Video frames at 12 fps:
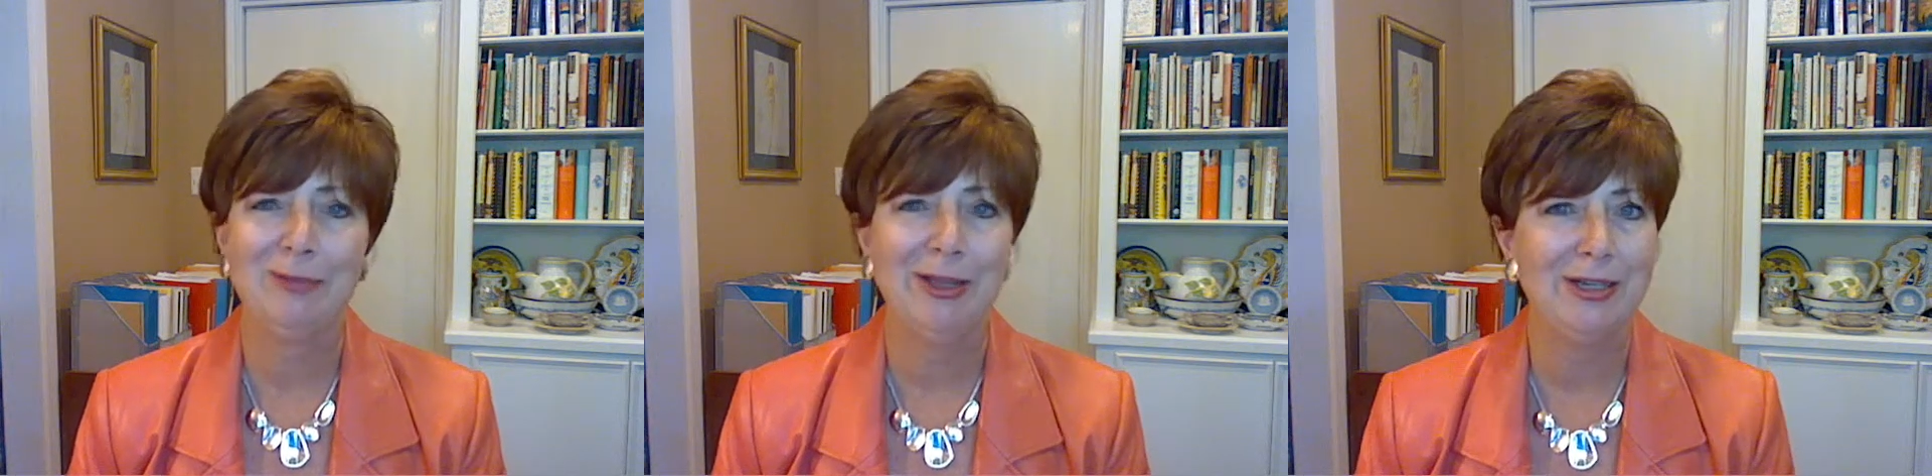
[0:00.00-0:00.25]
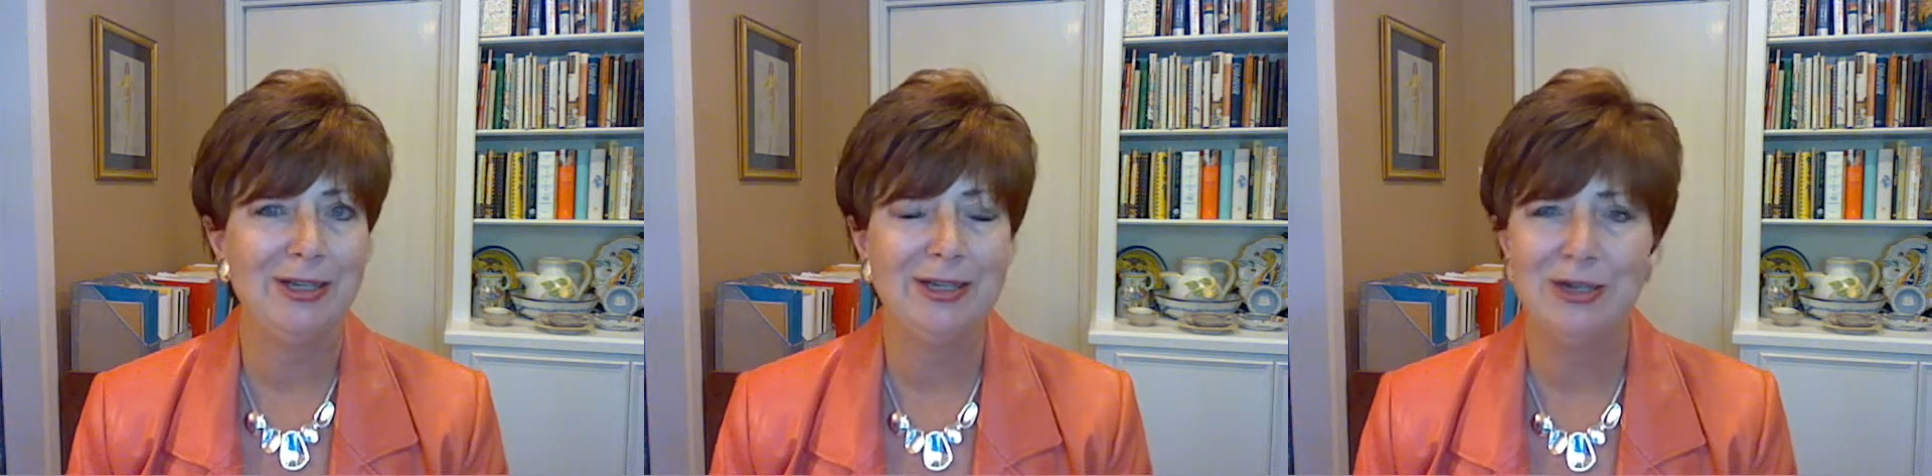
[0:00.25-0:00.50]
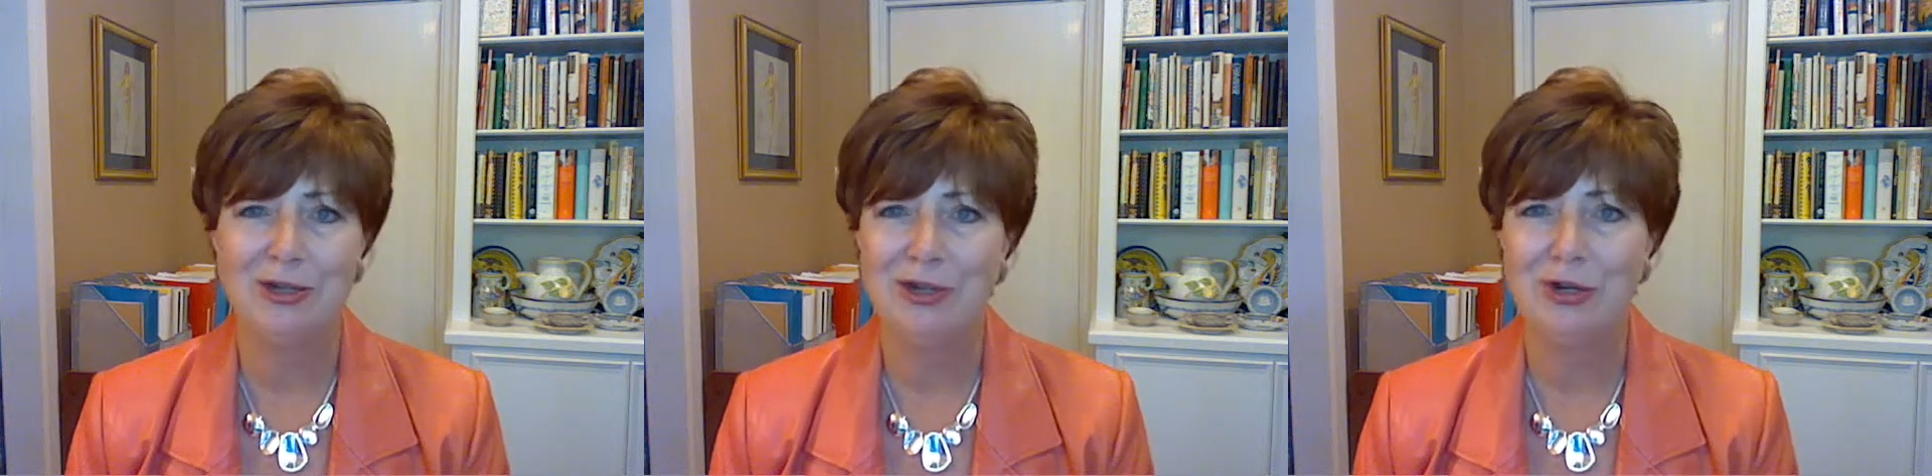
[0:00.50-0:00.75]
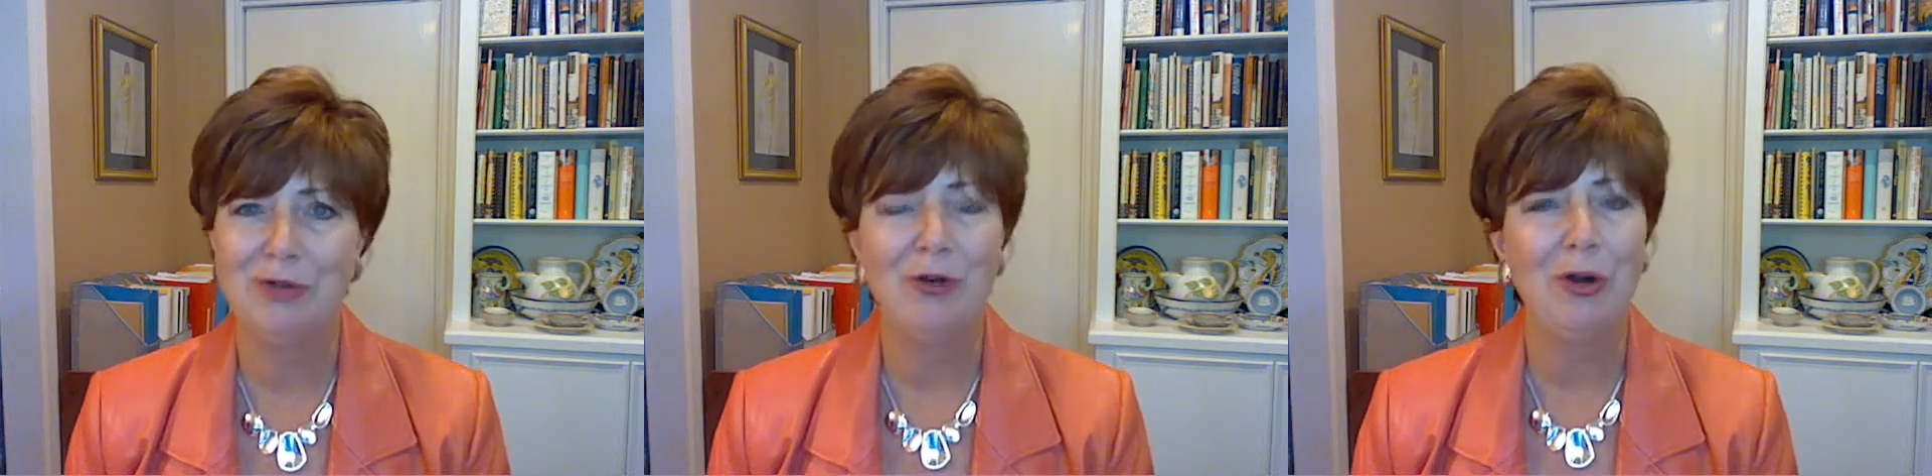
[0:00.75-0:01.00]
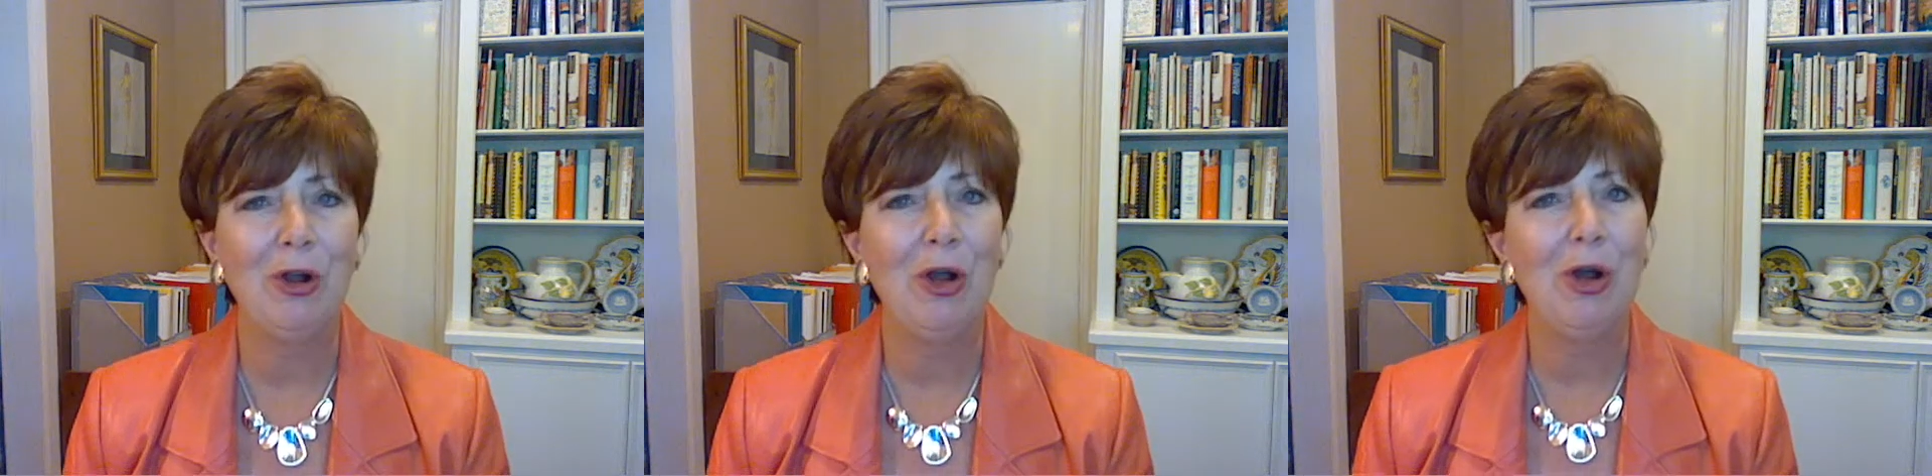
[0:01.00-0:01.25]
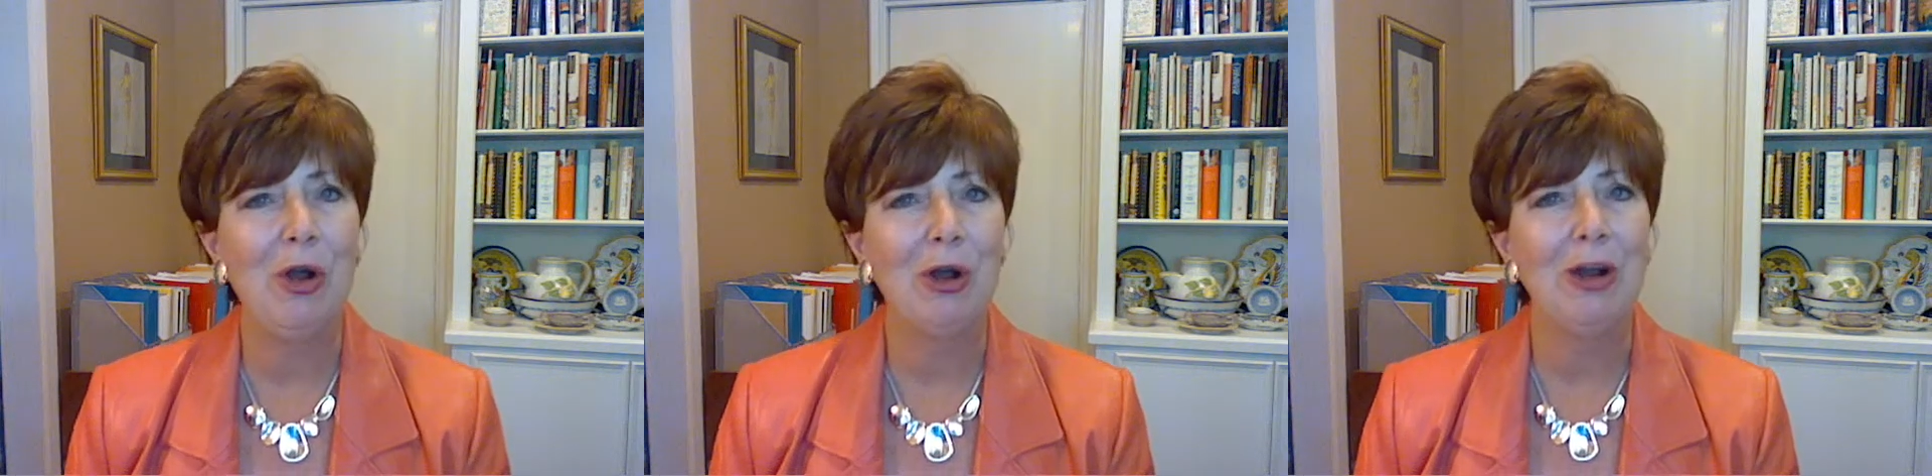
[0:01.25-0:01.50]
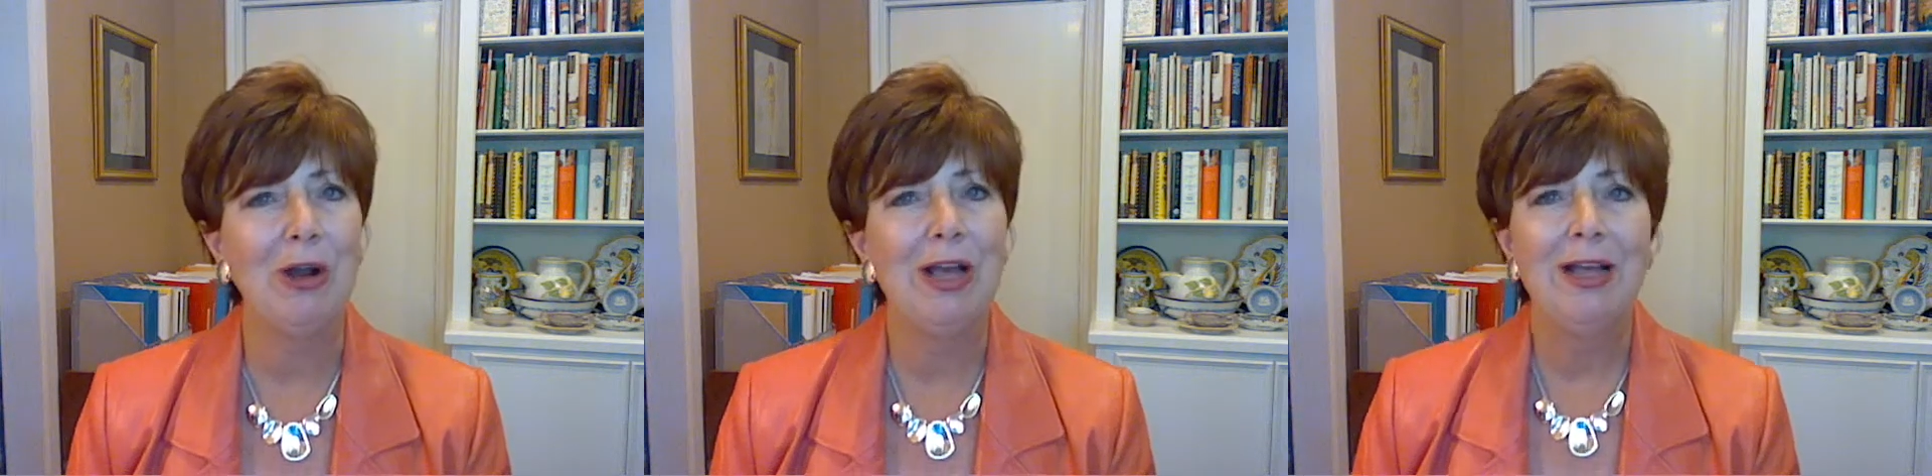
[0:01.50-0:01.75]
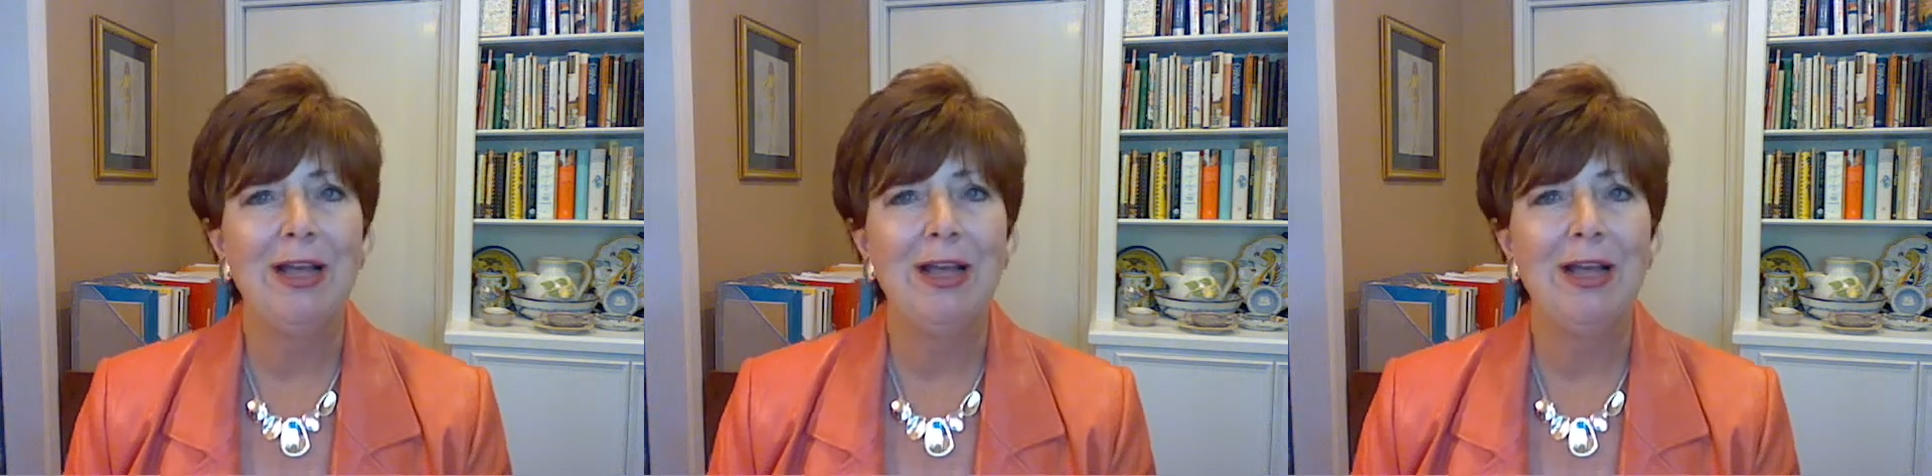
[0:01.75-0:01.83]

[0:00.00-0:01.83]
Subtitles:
by the decision of our car?